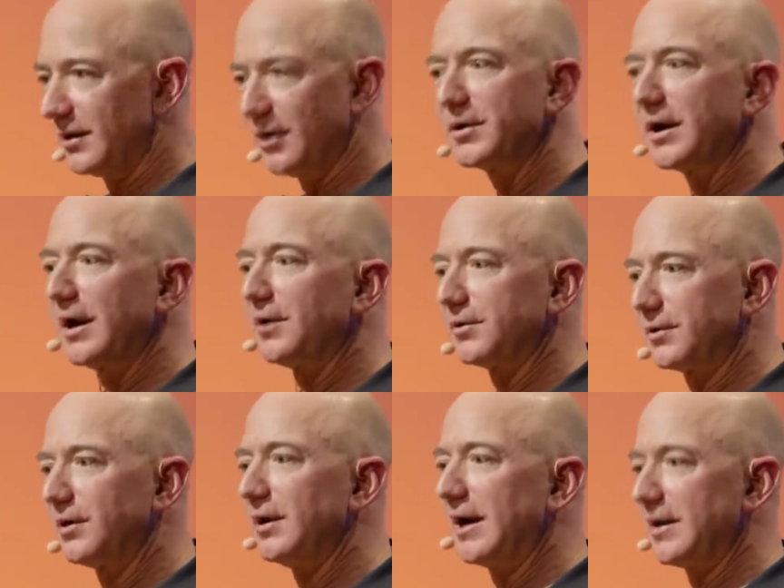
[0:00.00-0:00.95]
okay,
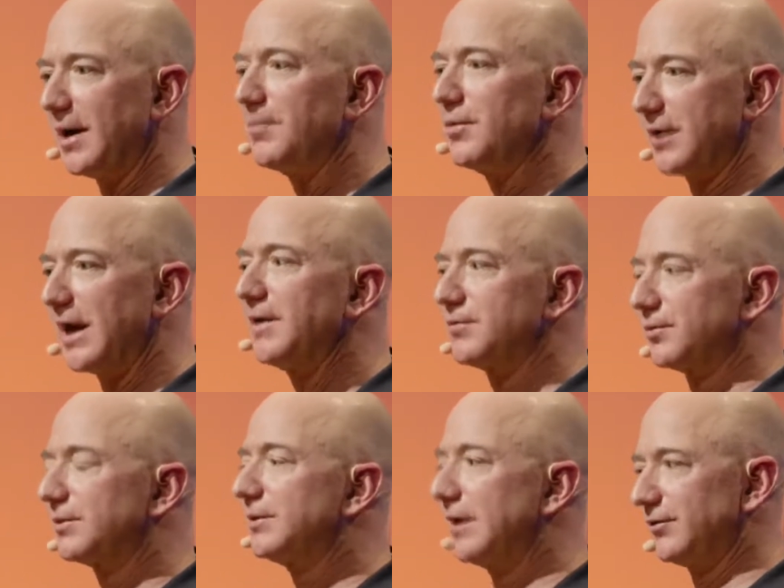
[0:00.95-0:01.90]
I'm okay if
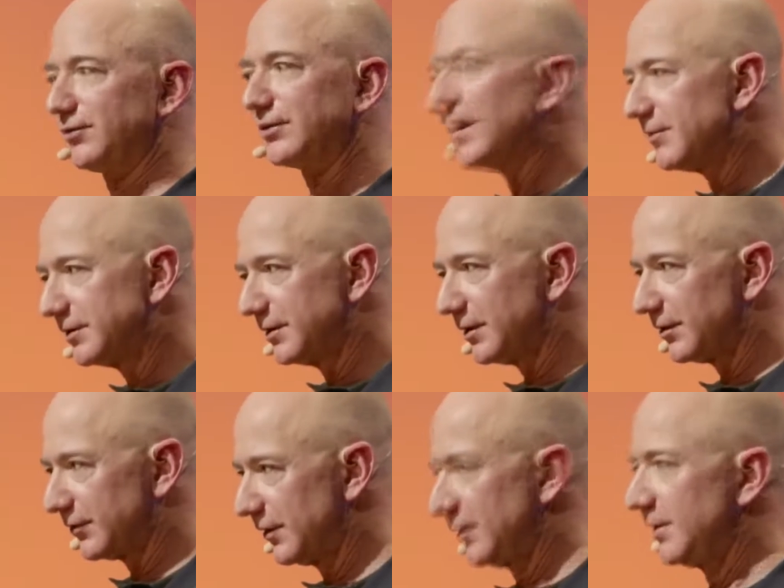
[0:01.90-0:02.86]
it takes 7
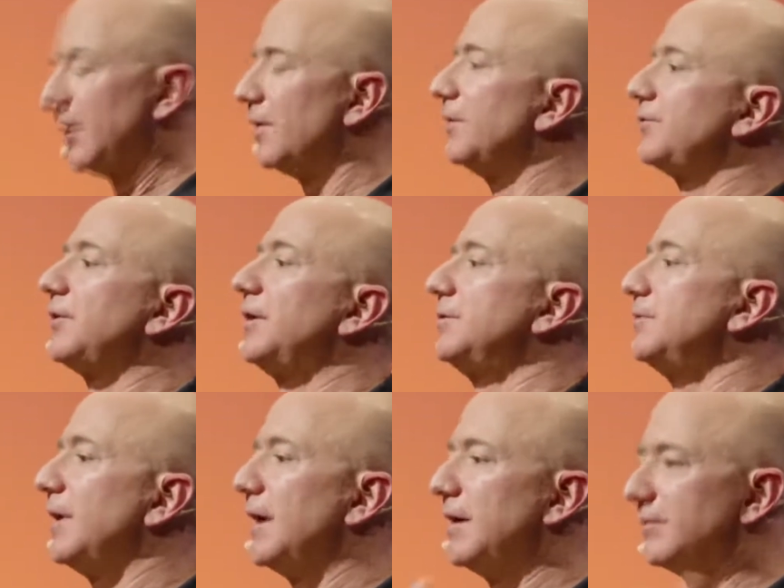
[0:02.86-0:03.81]
years, all of a sudden
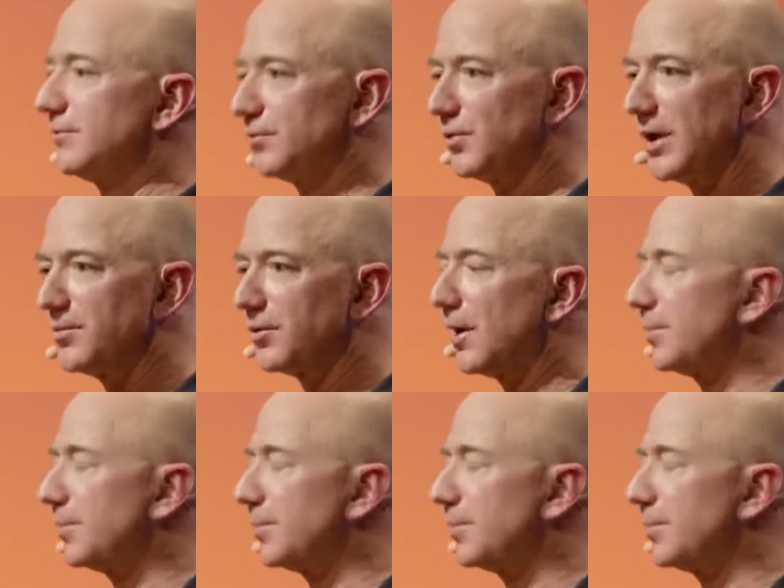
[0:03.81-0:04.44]
you have way more